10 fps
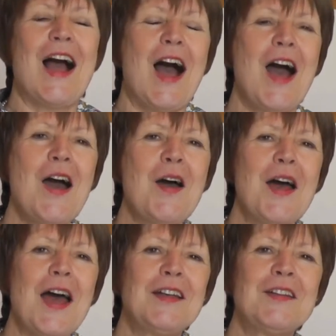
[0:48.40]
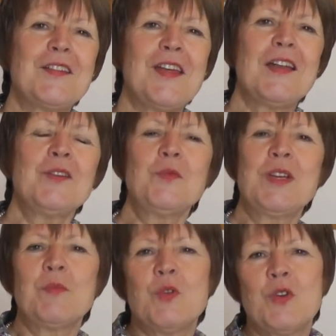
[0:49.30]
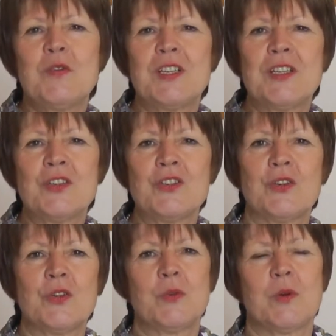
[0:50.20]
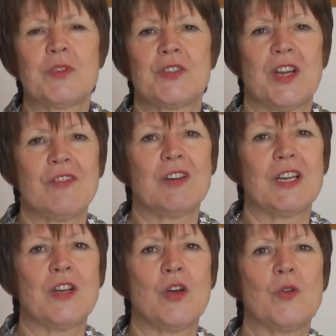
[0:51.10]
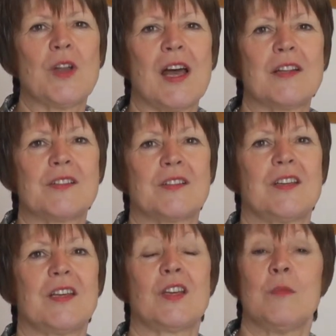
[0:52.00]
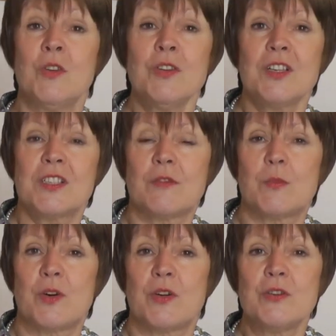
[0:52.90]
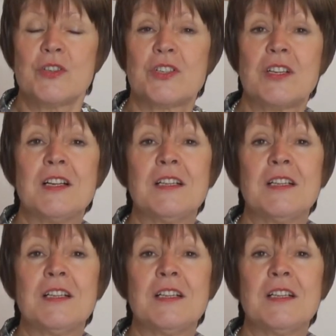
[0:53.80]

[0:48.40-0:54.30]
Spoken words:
And then we moved into what was generally known as the communicative approach,